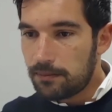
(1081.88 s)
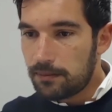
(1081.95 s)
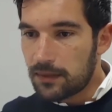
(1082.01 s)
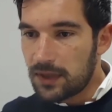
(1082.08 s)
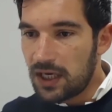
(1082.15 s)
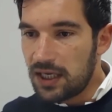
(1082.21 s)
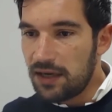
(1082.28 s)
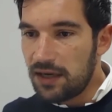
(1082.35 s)

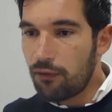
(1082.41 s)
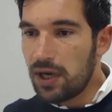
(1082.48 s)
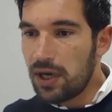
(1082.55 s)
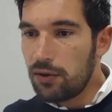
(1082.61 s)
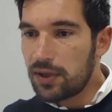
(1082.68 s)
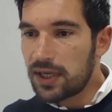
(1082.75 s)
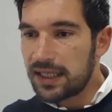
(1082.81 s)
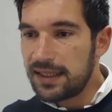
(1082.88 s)
If we
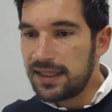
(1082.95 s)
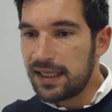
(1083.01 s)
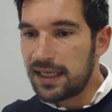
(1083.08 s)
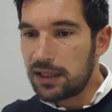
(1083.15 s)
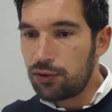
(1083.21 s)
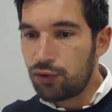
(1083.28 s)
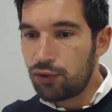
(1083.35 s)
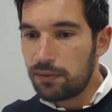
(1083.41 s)
look at
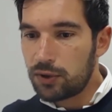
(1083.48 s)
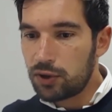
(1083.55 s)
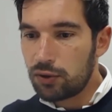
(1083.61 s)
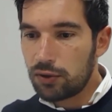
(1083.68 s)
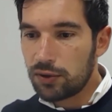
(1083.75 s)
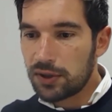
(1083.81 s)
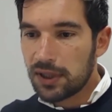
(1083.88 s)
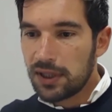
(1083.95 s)
delayed
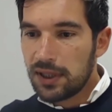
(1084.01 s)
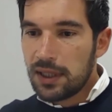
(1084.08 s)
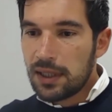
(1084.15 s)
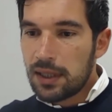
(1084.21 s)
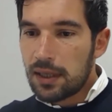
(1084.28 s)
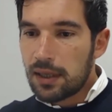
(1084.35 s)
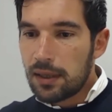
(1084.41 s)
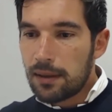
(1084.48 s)
ruptures,
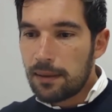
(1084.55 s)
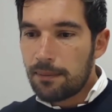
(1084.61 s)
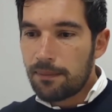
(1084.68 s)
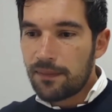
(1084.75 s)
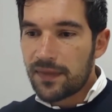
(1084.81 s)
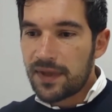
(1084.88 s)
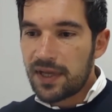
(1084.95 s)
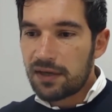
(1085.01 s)

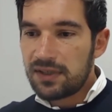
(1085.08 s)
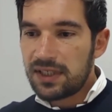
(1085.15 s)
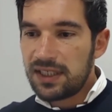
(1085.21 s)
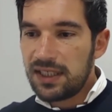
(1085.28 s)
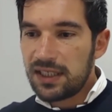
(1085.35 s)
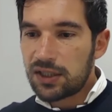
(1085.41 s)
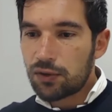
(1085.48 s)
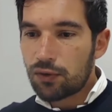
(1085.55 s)
there is
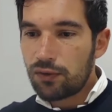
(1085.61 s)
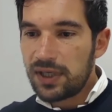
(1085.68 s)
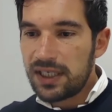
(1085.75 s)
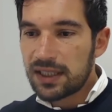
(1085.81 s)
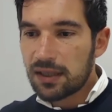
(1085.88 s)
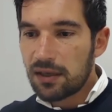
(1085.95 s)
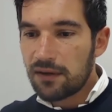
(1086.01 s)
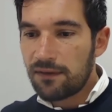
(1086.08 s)
this risk of